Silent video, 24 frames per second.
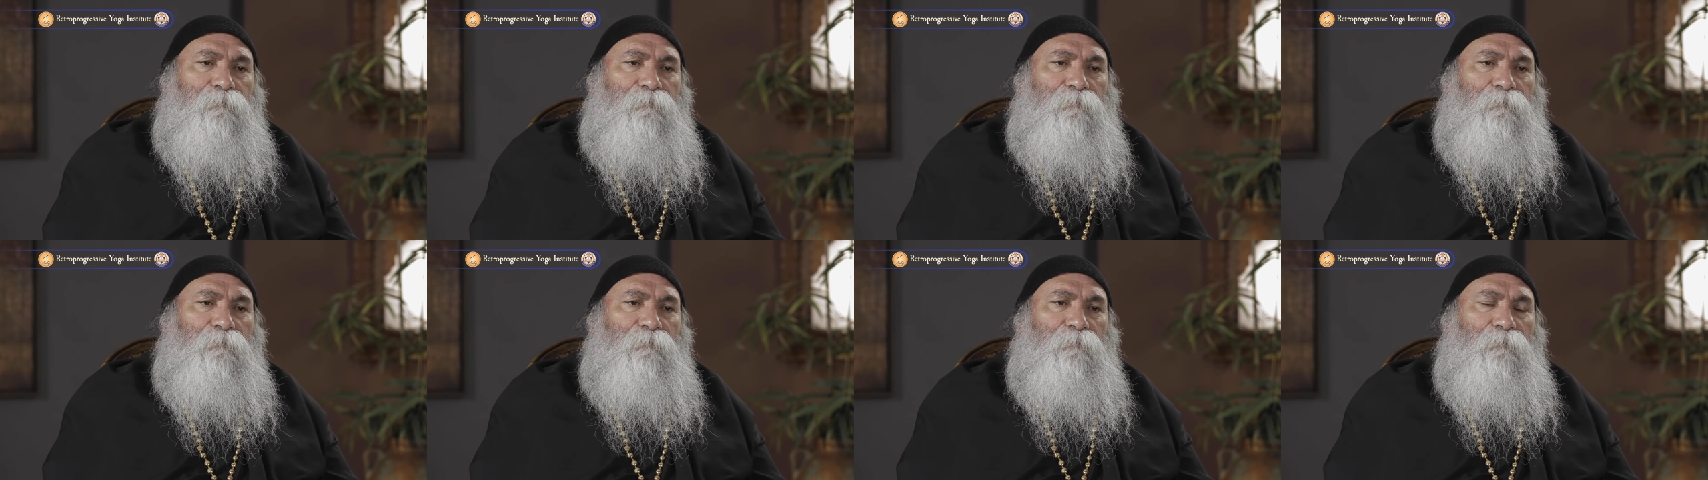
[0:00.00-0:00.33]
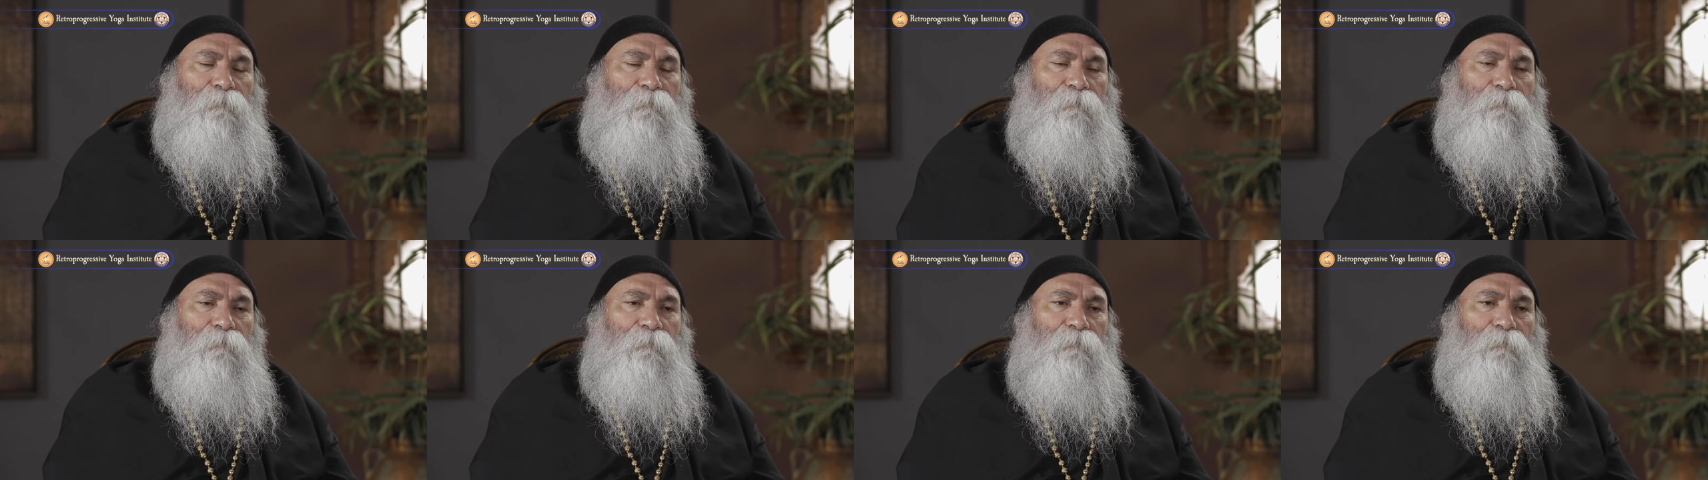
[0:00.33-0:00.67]

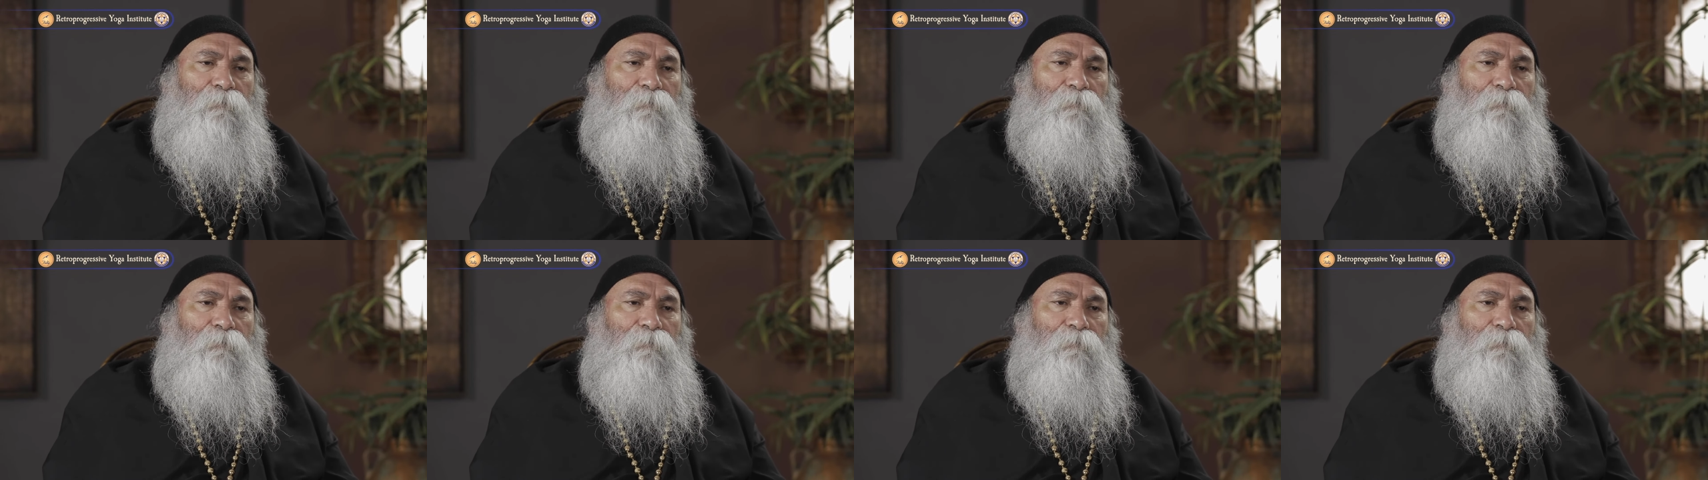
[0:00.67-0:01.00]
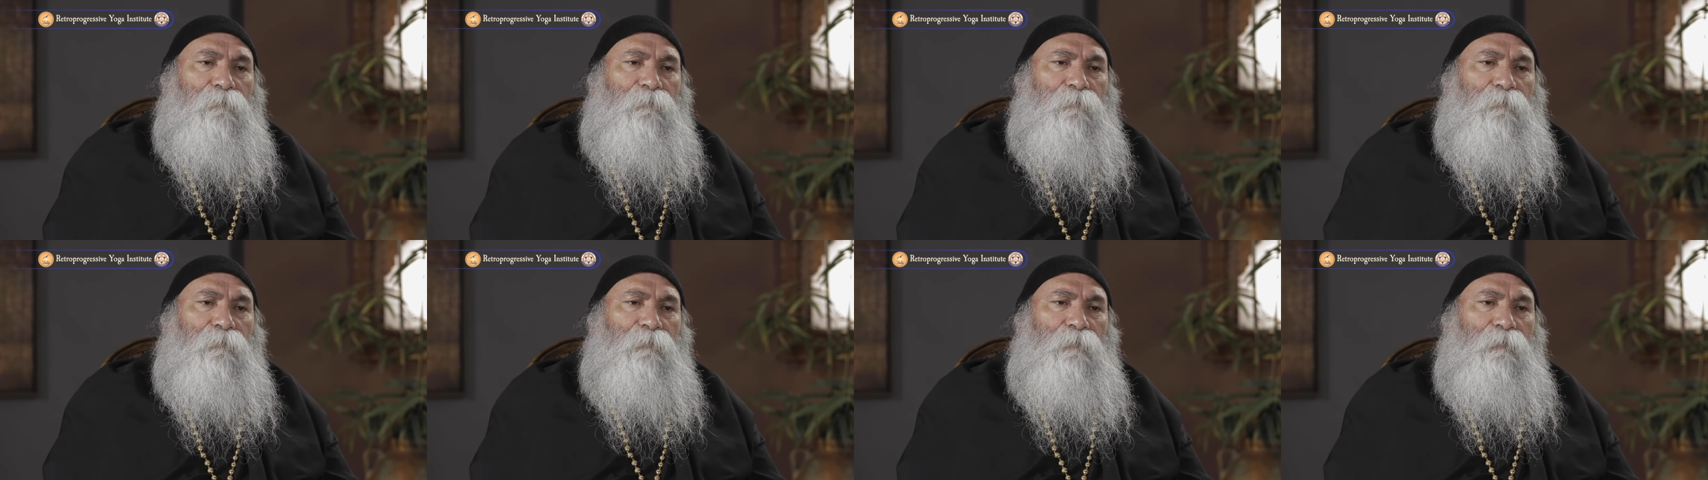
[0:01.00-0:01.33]

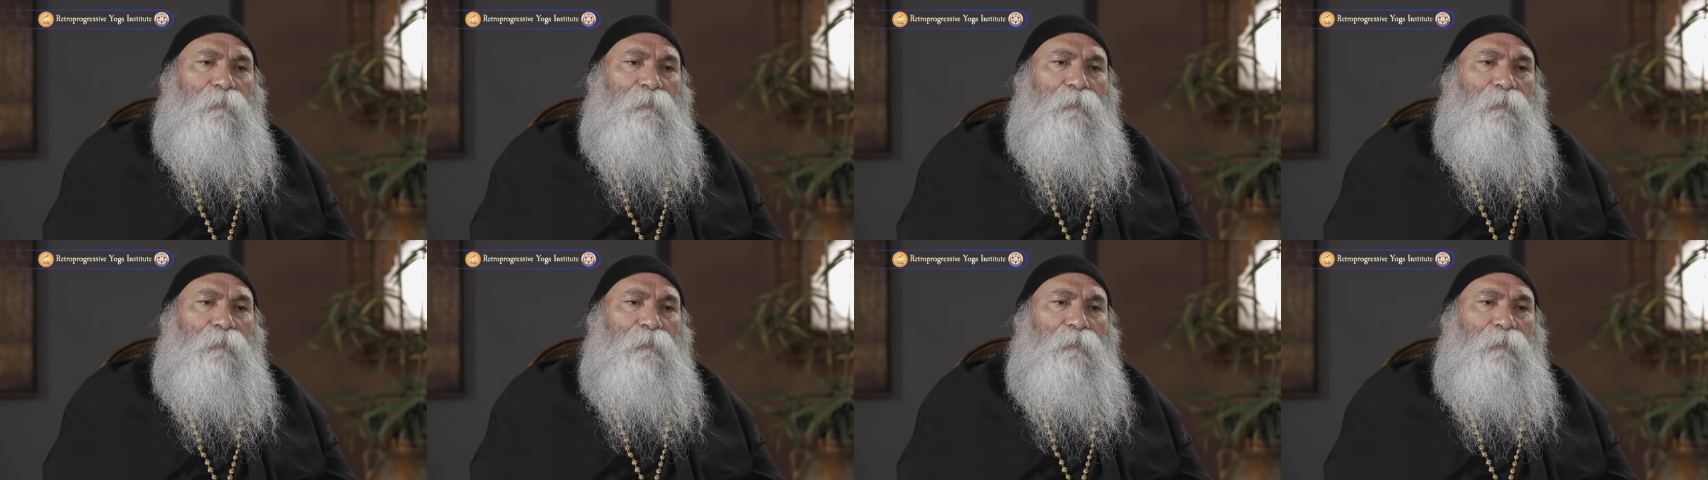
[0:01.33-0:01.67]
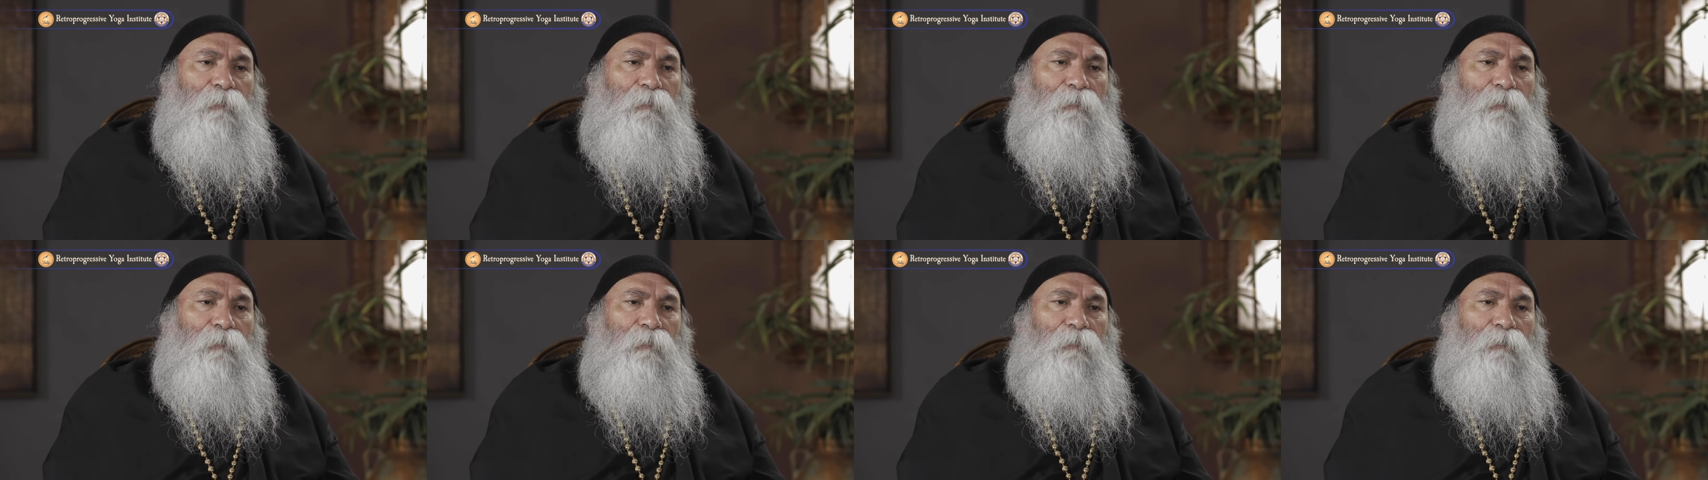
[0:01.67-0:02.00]

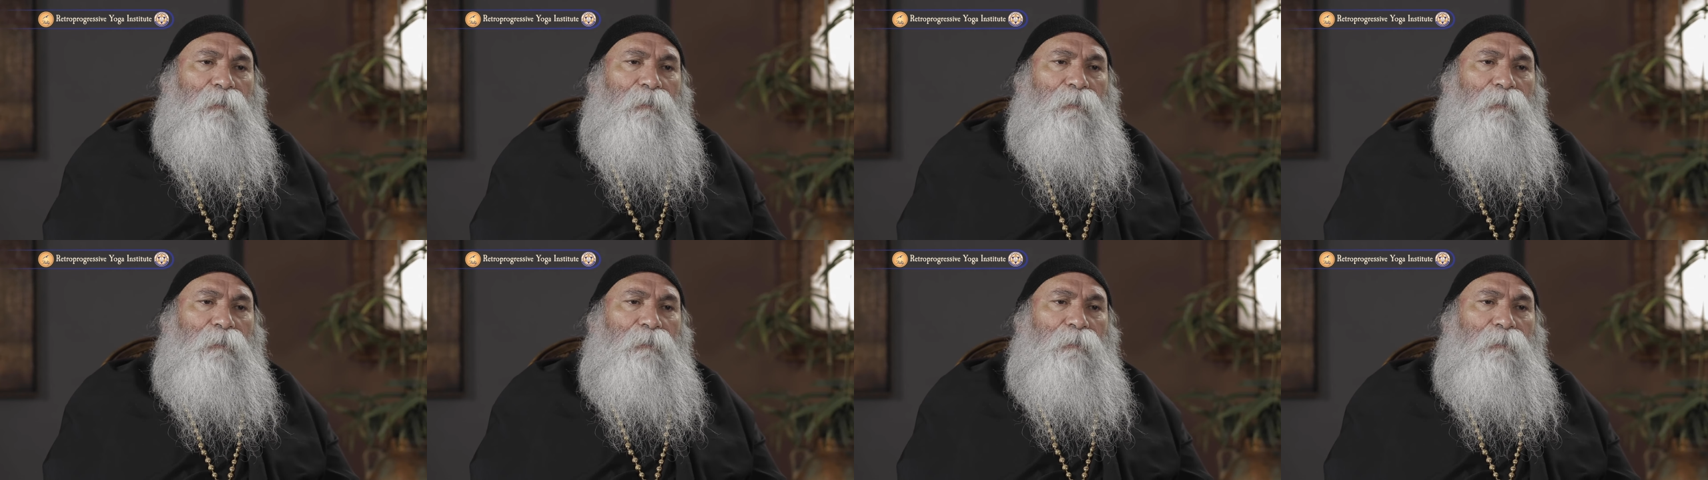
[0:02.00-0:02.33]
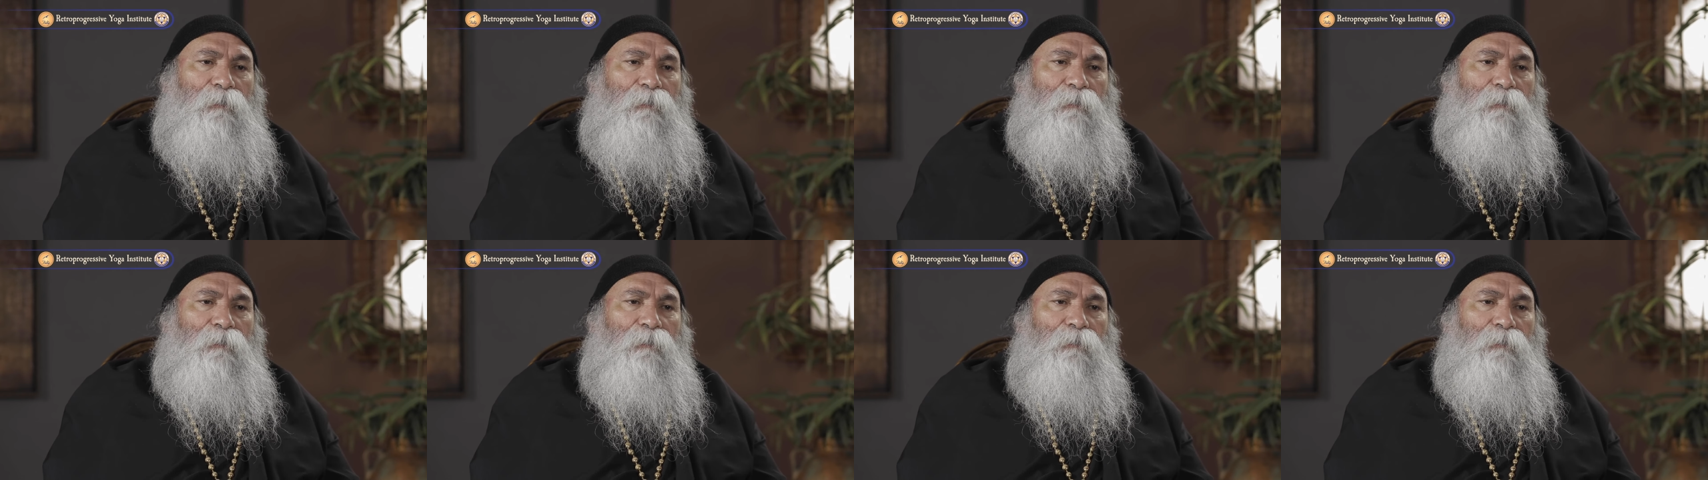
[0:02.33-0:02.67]

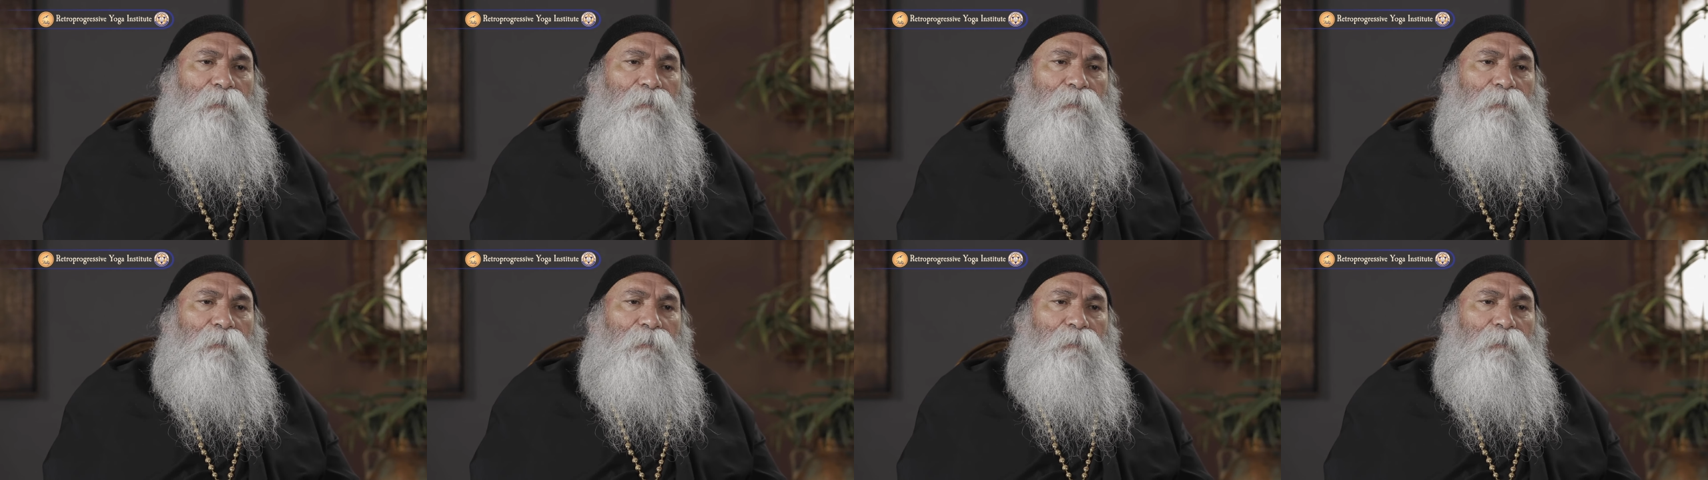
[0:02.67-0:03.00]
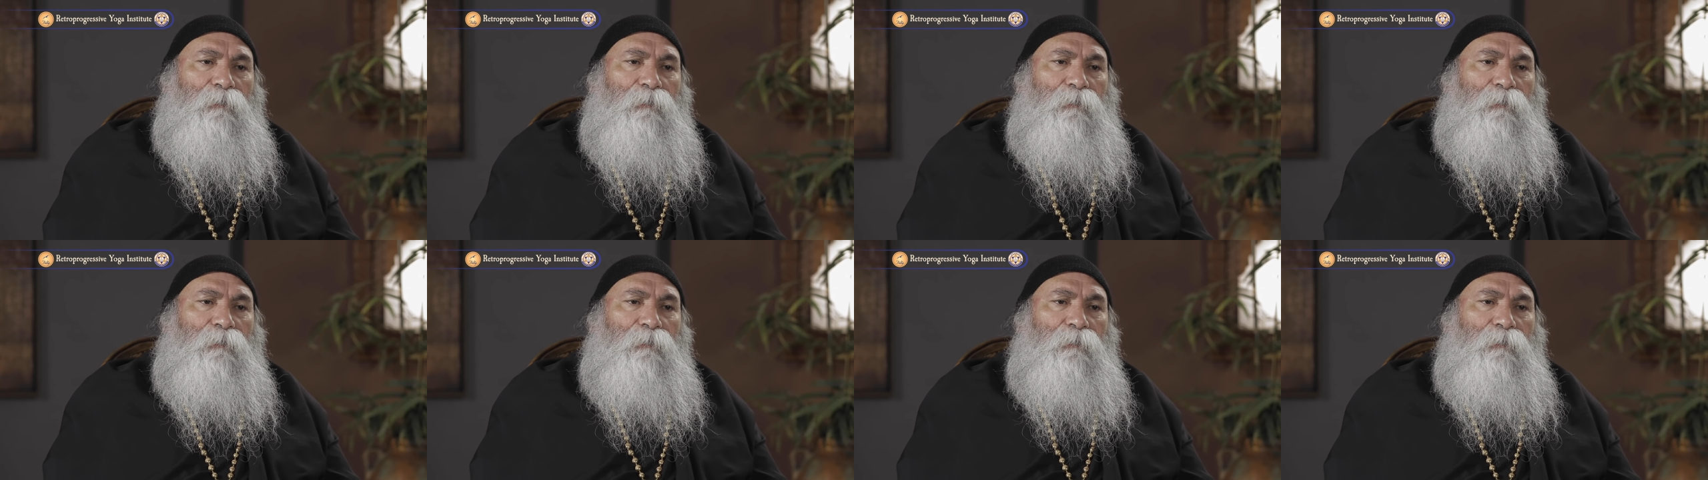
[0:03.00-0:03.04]
Nothing is said.